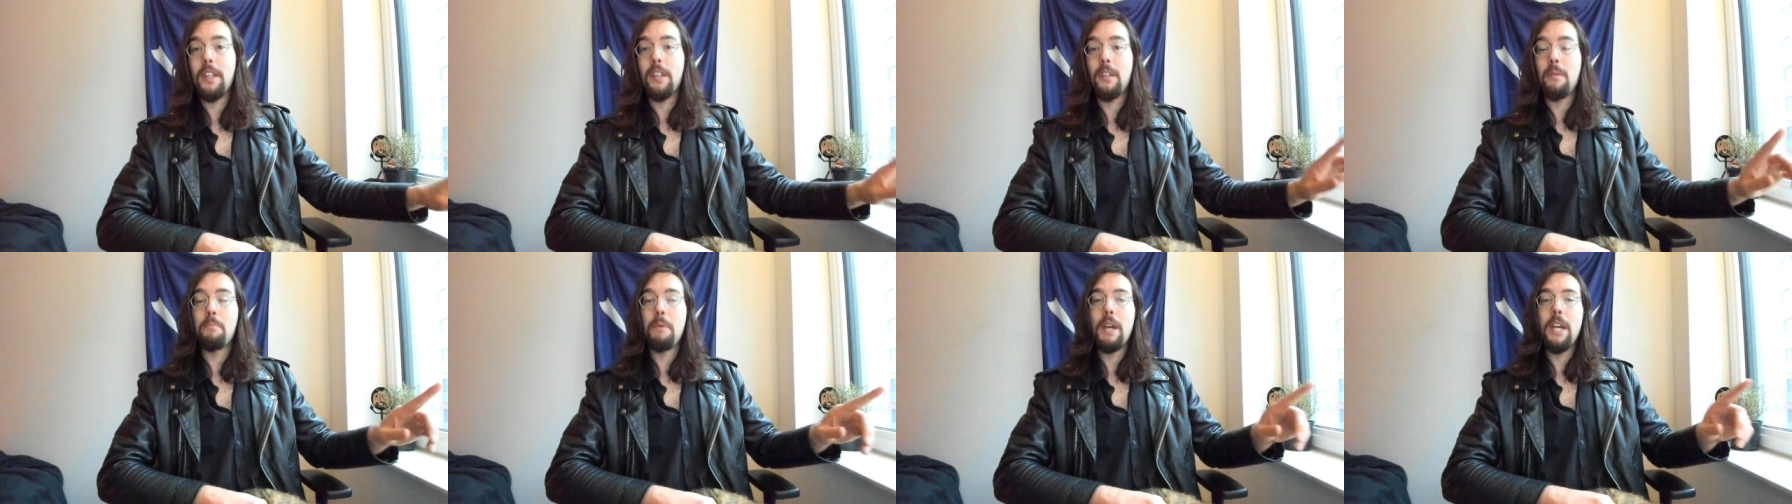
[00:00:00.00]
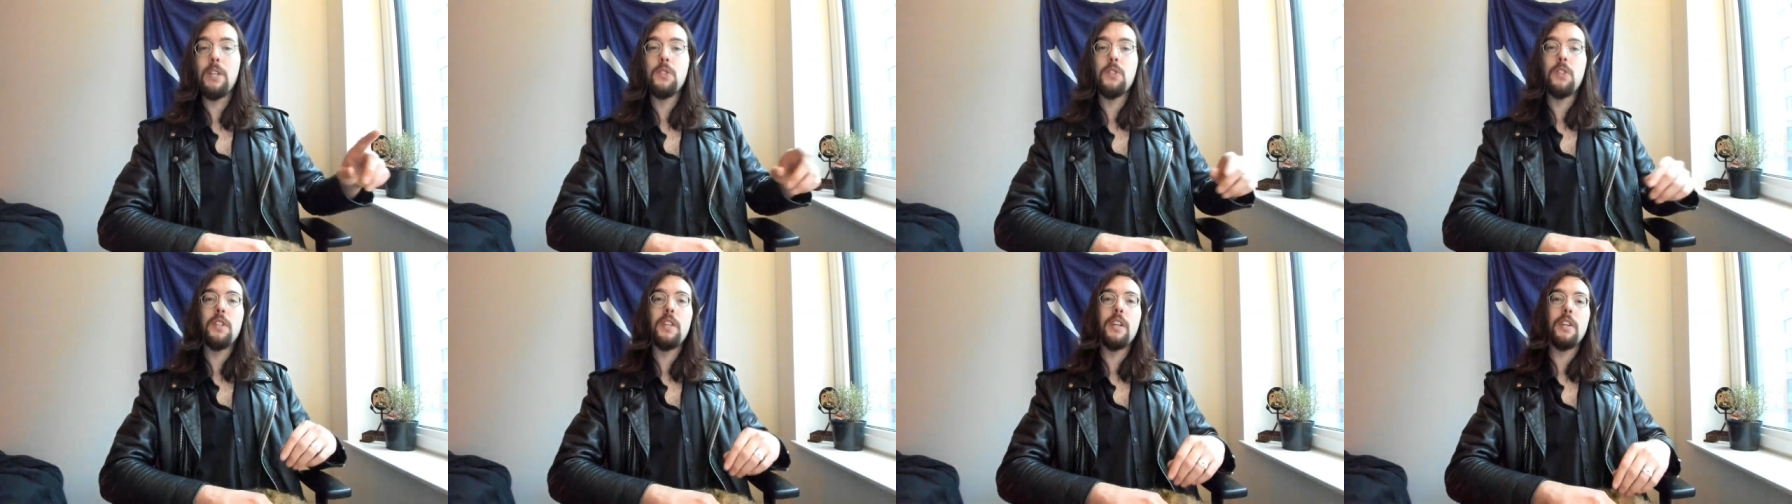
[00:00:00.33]
The
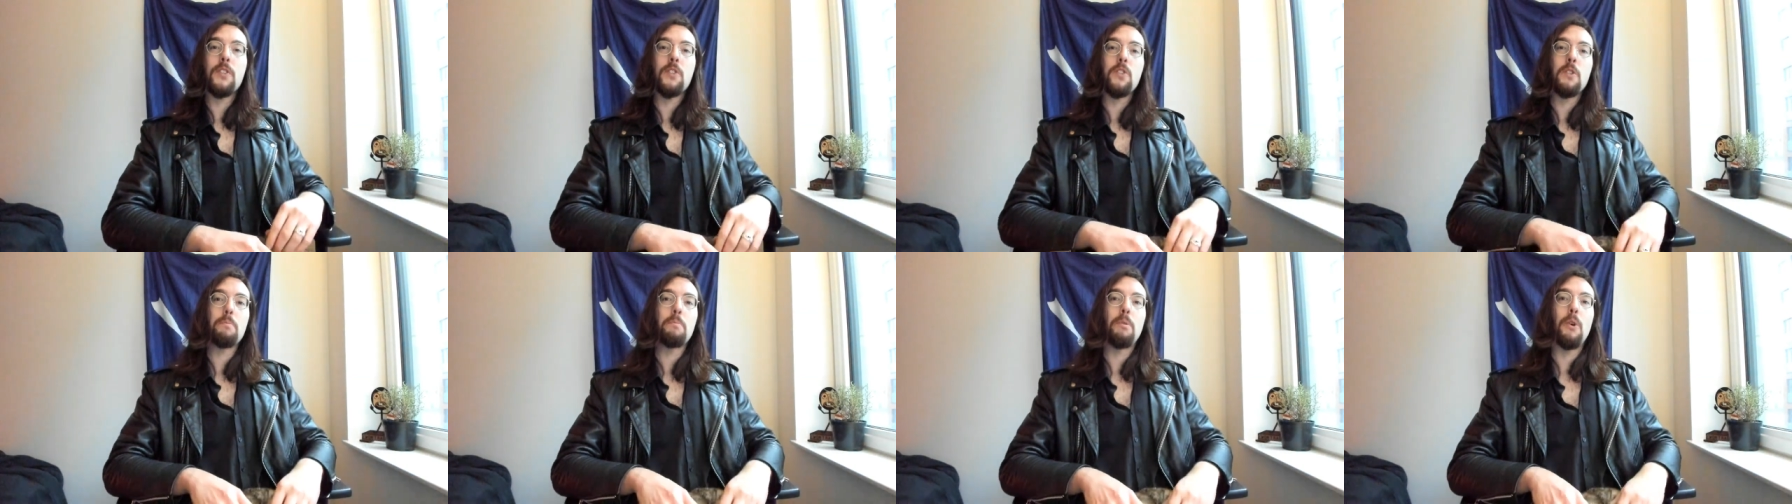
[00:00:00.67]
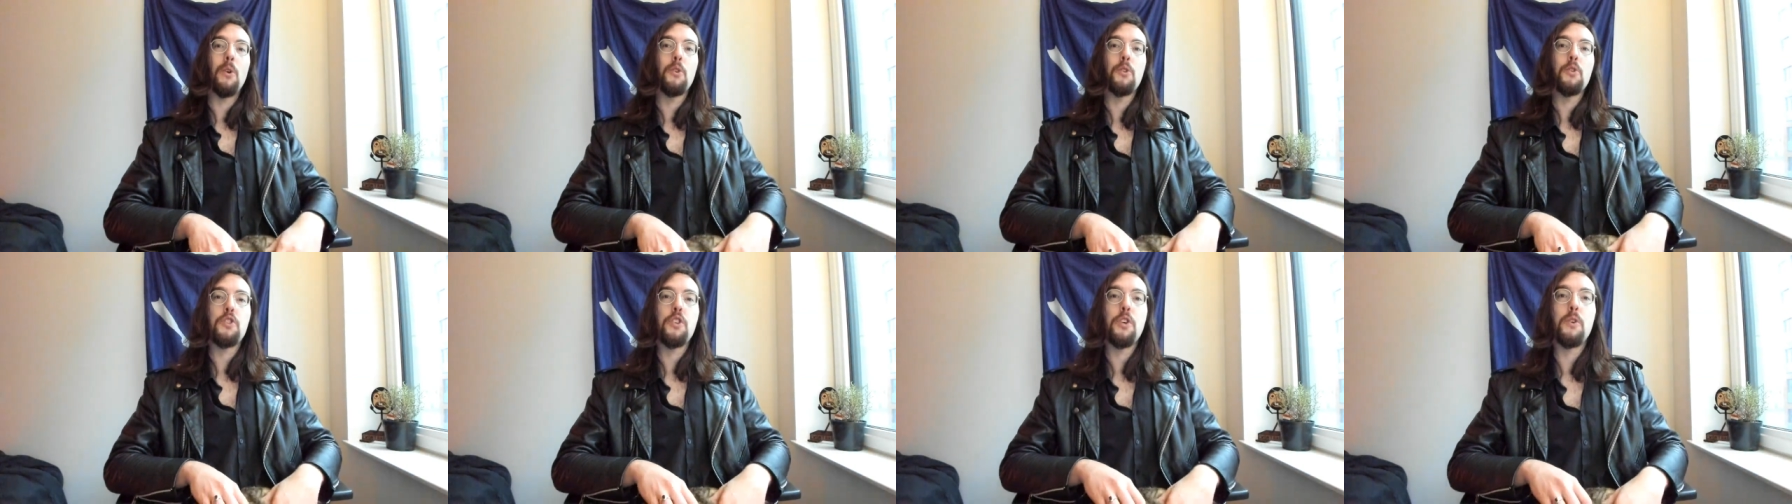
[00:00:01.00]
Mason-Dixon
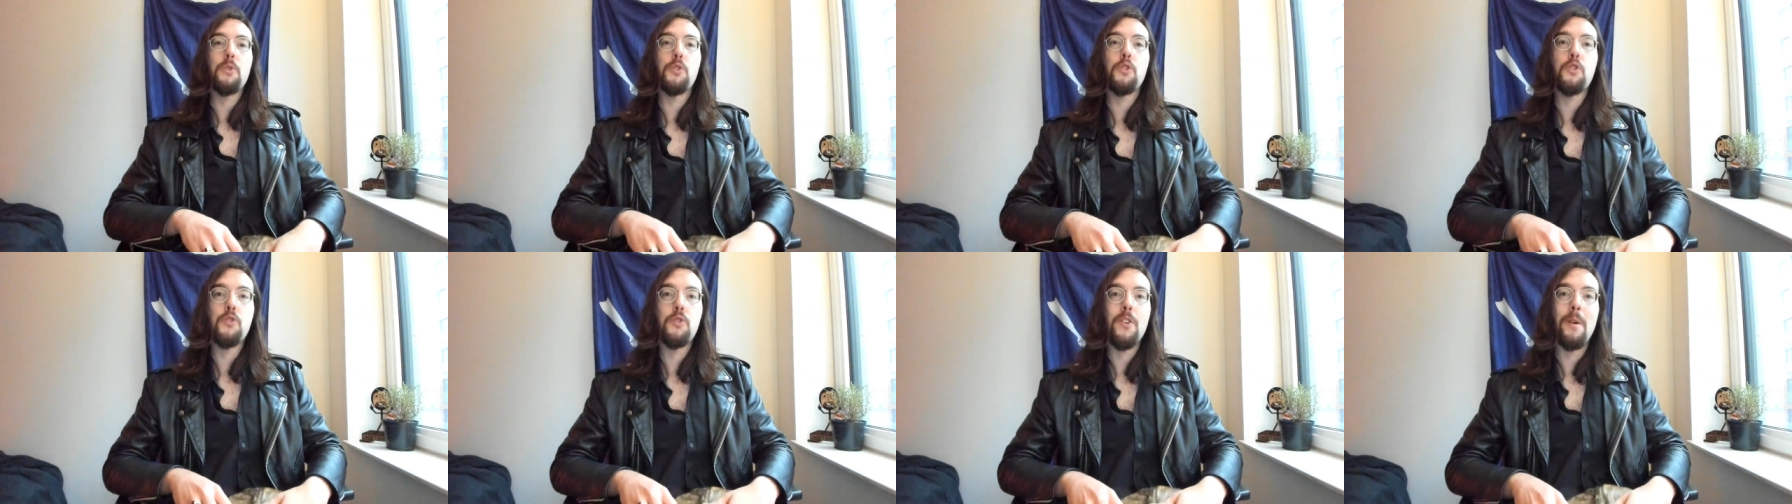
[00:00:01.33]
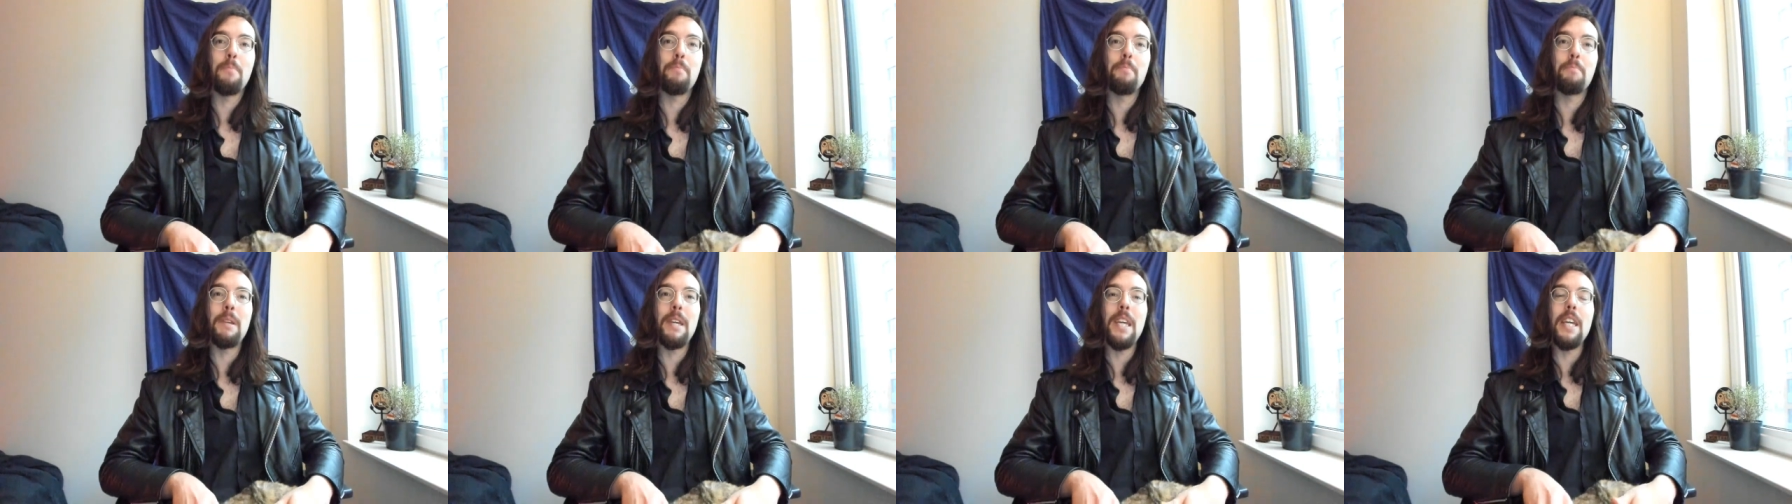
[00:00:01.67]
poll shows
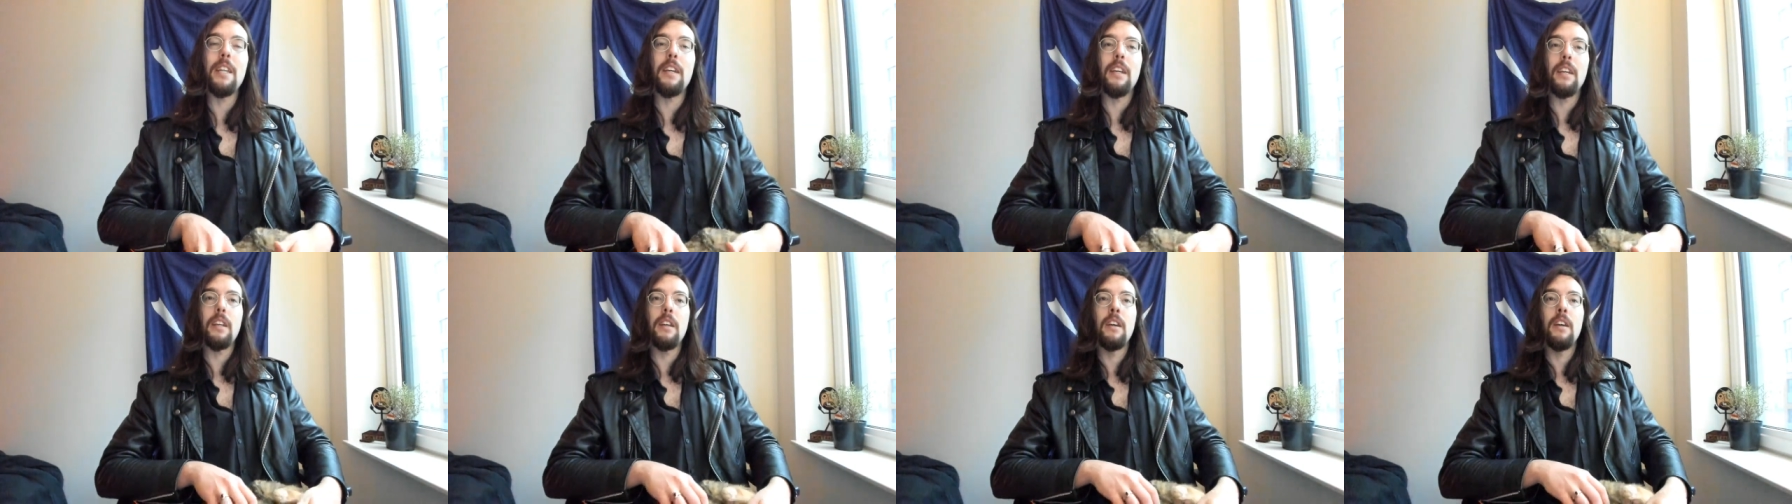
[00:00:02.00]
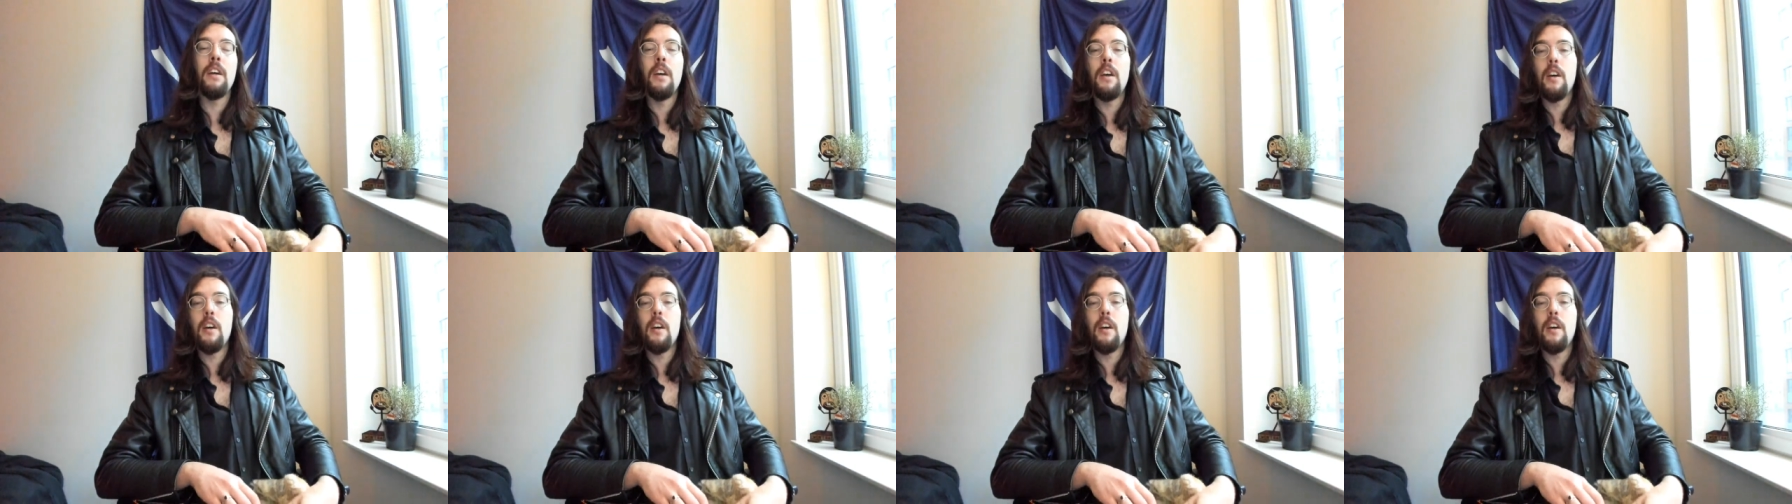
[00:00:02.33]
Trump beating